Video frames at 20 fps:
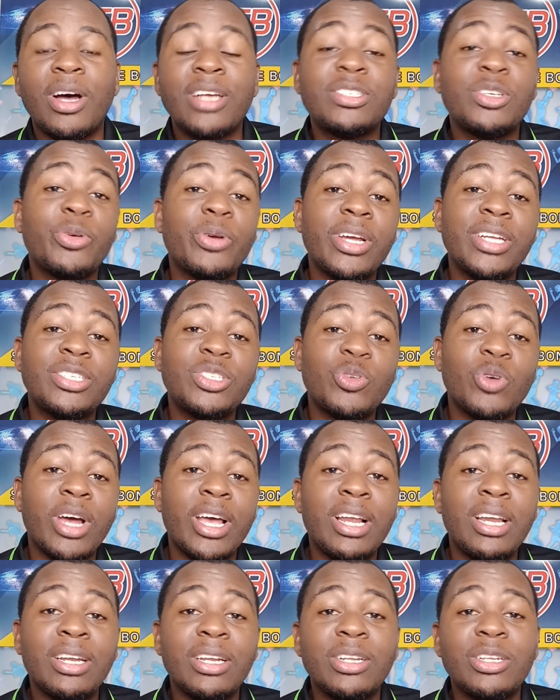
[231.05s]
as it relates to
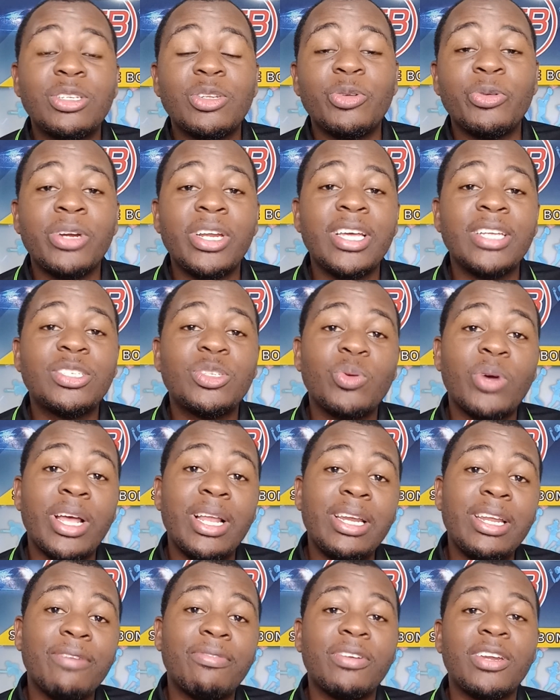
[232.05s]
our
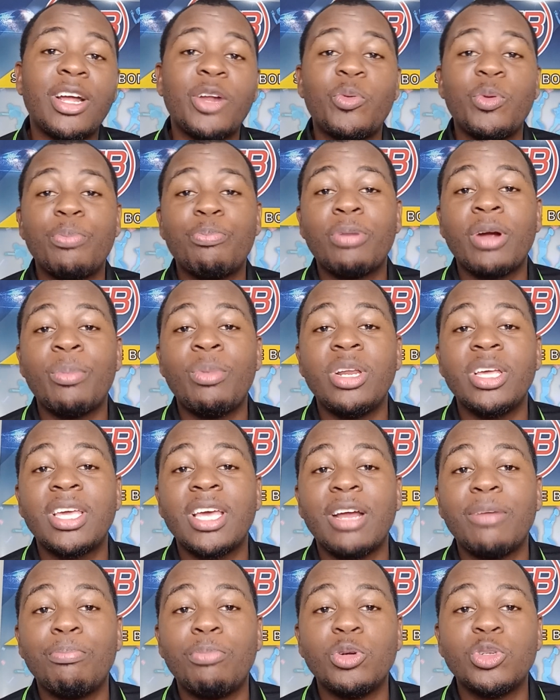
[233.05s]
11 that we probably
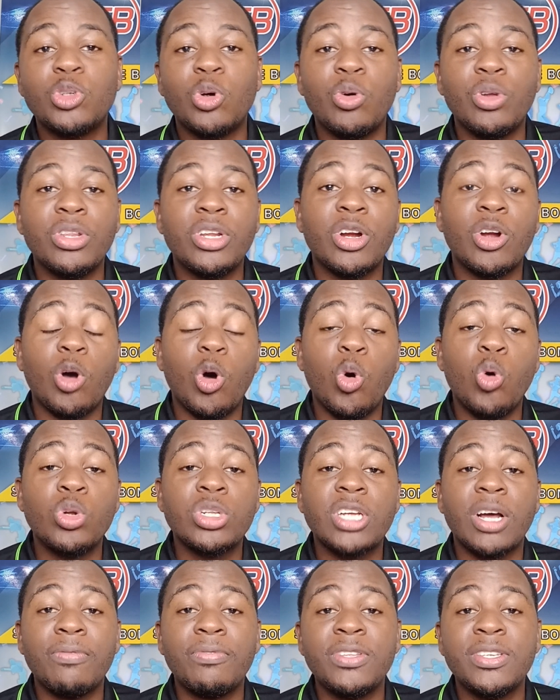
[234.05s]
can put out there
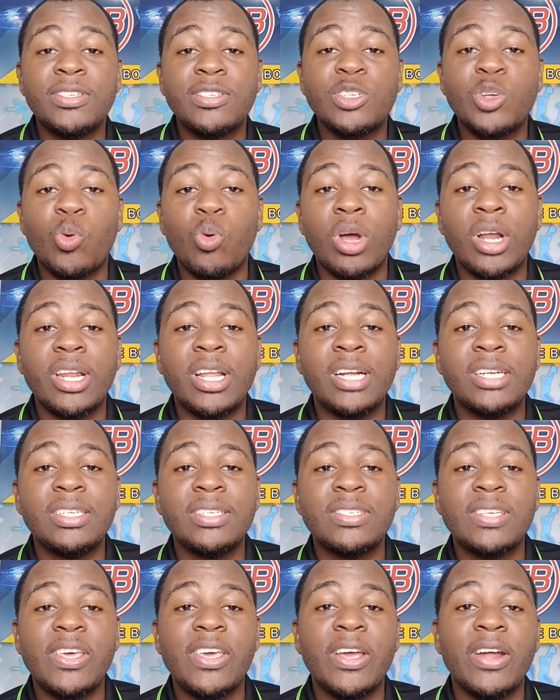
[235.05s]
out of this squad that
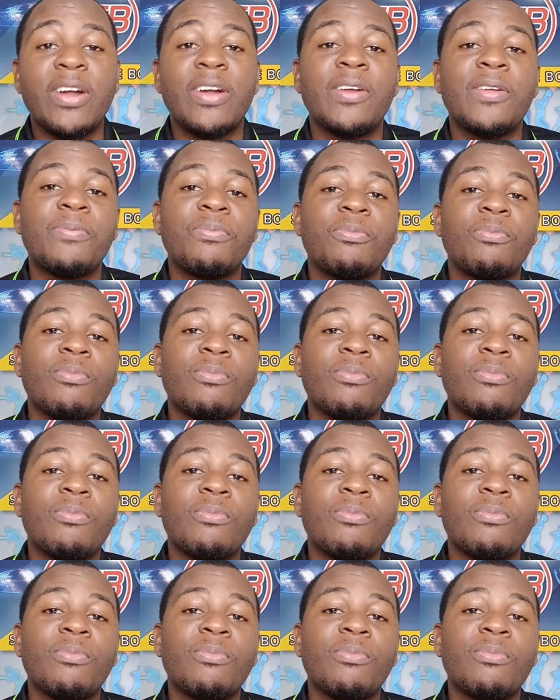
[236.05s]
is here,